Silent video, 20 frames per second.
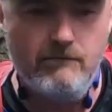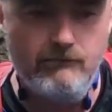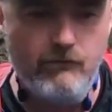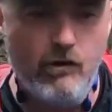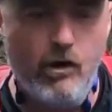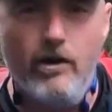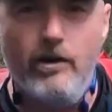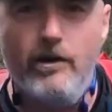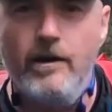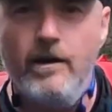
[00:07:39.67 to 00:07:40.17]

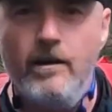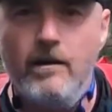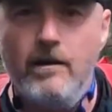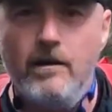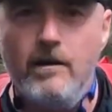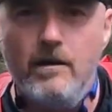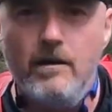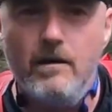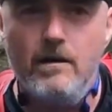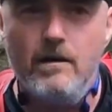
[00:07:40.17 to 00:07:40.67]
run,
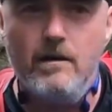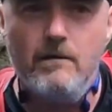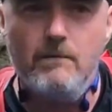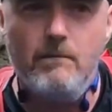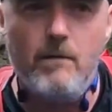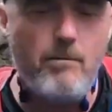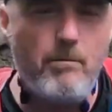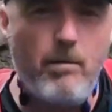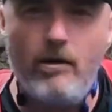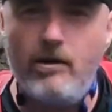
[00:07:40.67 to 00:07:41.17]

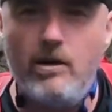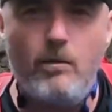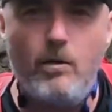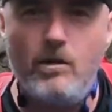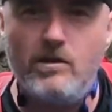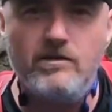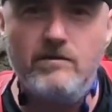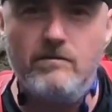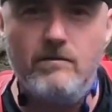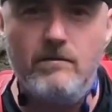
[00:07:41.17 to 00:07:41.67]
my body
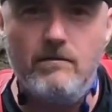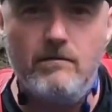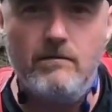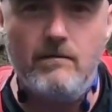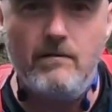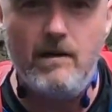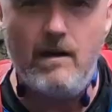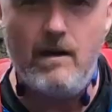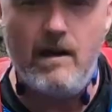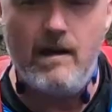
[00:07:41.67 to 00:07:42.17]
wasn't
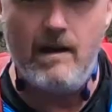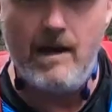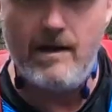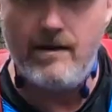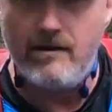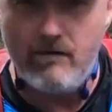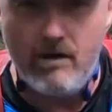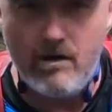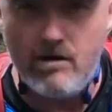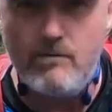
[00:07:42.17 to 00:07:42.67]

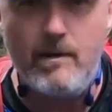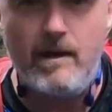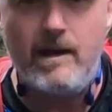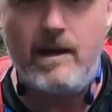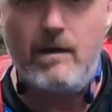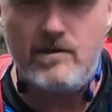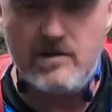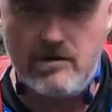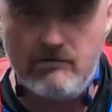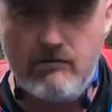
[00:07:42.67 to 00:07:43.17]
anaerobic,
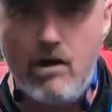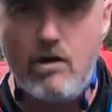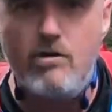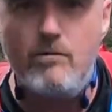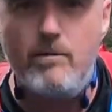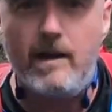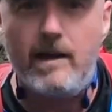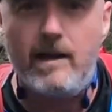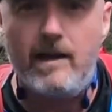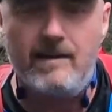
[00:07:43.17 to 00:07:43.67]
it was
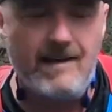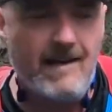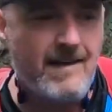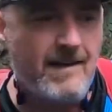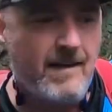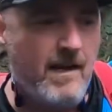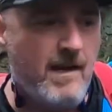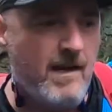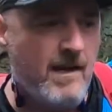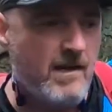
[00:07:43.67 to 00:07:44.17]
aerobic. It
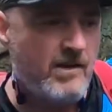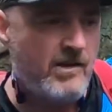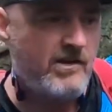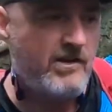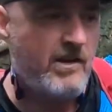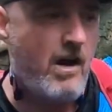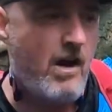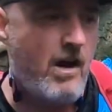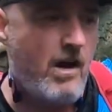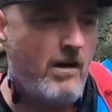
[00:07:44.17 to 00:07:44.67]
didn't
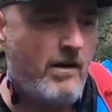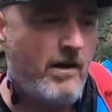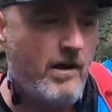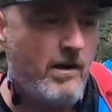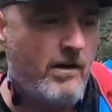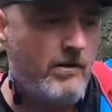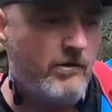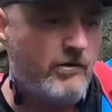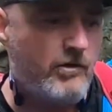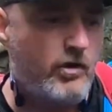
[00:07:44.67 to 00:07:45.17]
start
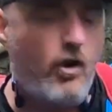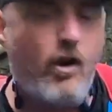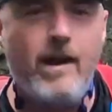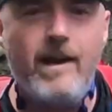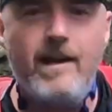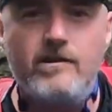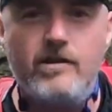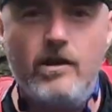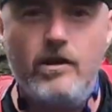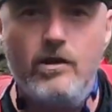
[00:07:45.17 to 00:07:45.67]

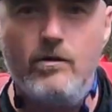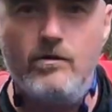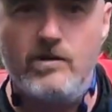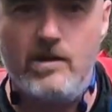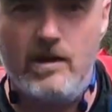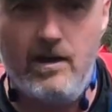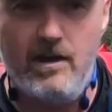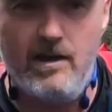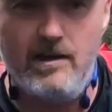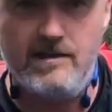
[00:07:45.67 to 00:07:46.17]
trying to
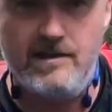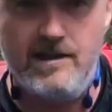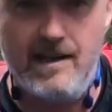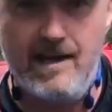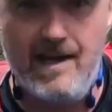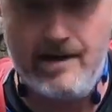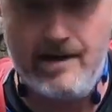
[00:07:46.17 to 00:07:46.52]
utilize the